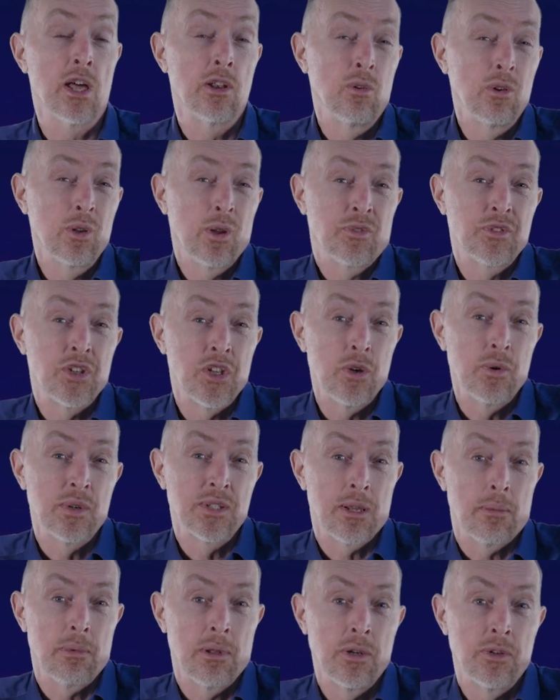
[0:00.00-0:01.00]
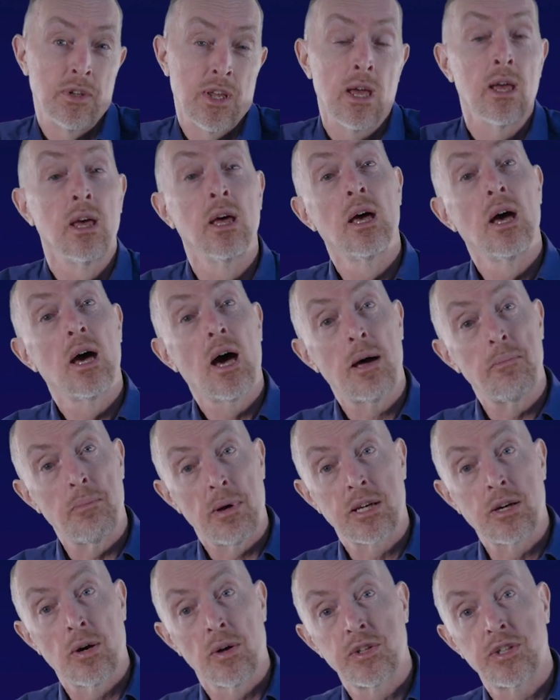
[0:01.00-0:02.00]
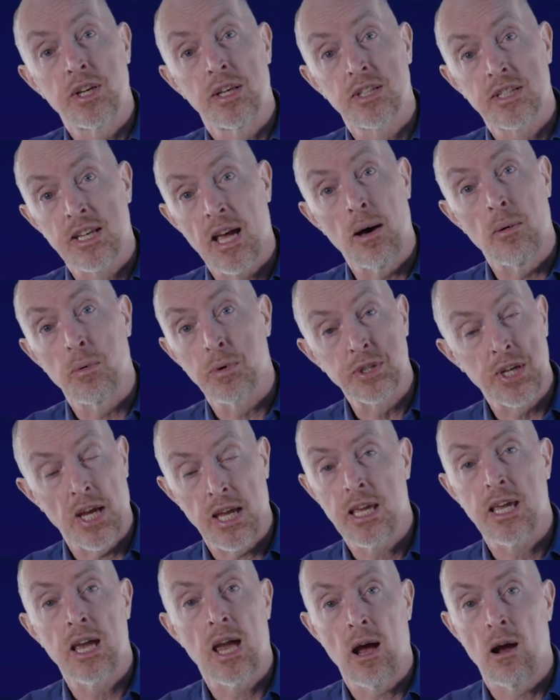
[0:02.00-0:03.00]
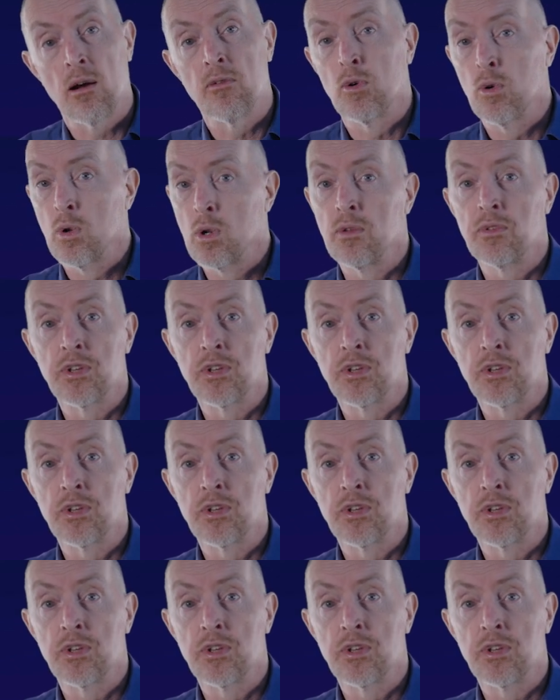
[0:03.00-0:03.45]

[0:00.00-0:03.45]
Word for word: And all you have to do is upload it, and my Content Scout will take care of all